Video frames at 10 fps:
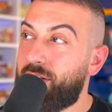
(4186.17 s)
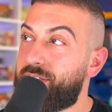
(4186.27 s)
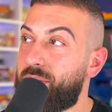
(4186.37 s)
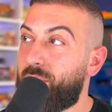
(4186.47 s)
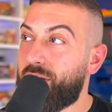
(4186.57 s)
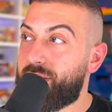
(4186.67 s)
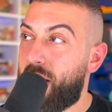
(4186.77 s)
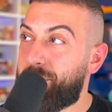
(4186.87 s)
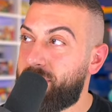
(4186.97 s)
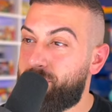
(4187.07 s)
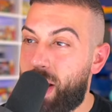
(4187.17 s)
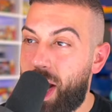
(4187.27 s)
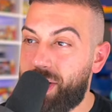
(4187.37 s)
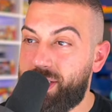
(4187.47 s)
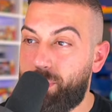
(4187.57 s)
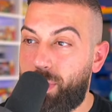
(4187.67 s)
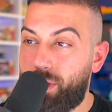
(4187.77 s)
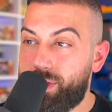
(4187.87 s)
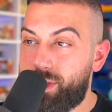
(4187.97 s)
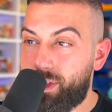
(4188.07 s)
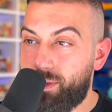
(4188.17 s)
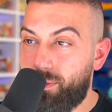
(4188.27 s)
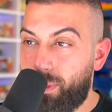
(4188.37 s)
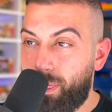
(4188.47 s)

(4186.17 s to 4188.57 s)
Let's see what else happens. Mary's Impulse.